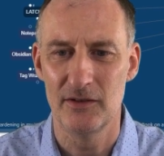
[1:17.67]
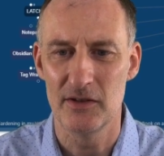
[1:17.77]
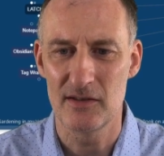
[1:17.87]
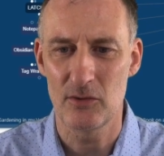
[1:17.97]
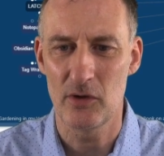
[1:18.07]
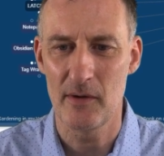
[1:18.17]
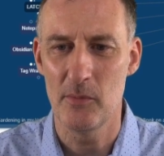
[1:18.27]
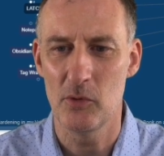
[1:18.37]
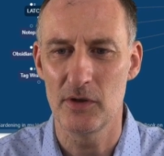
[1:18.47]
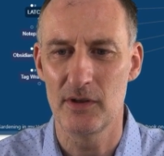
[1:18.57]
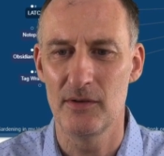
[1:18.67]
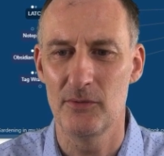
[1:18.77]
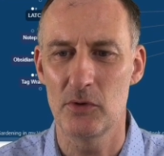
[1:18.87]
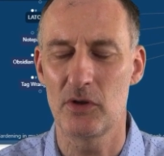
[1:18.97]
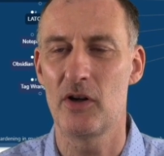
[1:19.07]
the storyboard
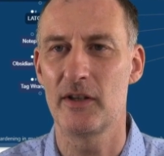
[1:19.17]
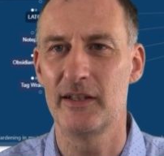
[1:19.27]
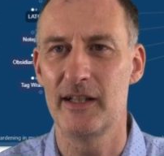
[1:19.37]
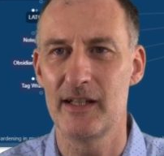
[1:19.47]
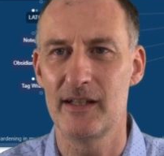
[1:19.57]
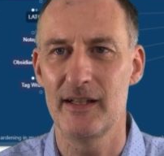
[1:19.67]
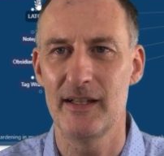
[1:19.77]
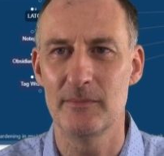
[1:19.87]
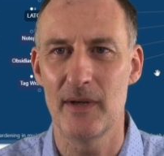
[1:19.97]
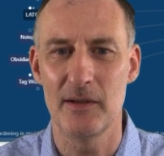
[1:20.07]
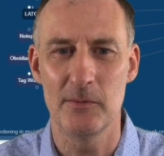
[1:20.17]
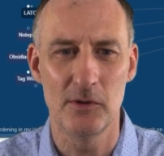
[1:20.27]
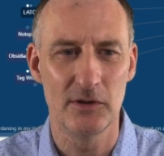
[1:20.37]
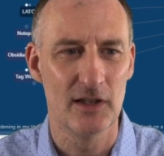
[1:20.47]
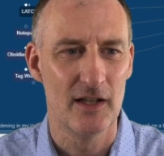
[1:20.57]
for gardening in my
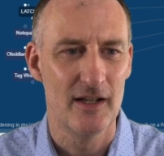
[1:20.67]
vault,